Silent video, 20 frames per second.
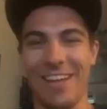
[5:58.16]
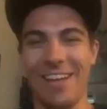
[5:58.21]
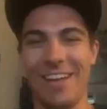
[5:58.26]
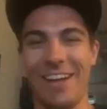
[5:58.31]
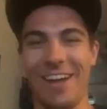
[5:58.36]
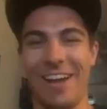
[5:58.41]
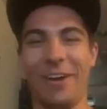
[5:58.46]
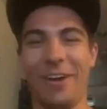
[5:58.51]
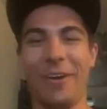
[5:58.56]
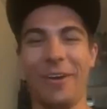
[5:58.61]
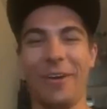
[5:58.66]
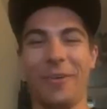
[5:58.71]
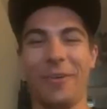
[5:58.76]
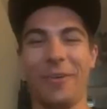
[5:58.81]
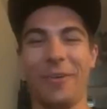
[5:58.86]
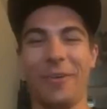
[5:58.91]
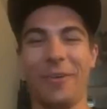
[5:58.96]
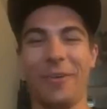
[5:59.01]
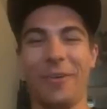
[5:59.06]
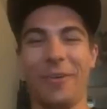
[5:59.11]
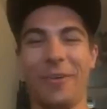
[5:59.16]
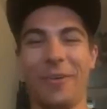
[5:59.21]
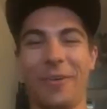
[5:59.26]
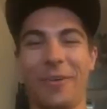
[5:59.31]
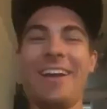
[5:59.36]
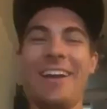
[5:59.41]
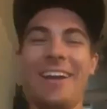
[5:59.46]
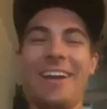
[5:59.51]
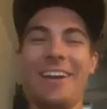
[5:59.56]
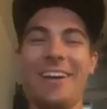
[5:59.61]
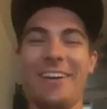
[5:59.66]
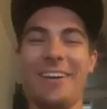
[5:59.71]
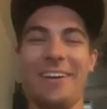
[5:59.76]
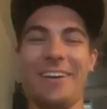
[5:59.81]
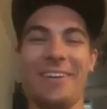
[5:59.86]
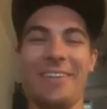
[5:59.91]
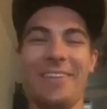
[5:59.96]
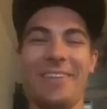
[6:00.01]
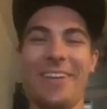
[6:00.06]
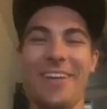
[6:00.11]
Oh,
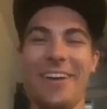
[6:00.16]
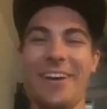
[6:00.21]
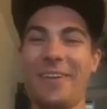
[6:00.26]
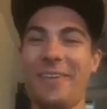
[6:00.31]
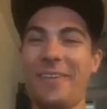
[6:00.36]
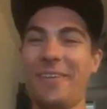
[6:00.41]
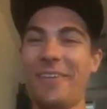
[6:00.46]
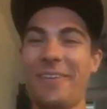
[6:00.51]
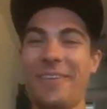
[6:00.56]
oh no,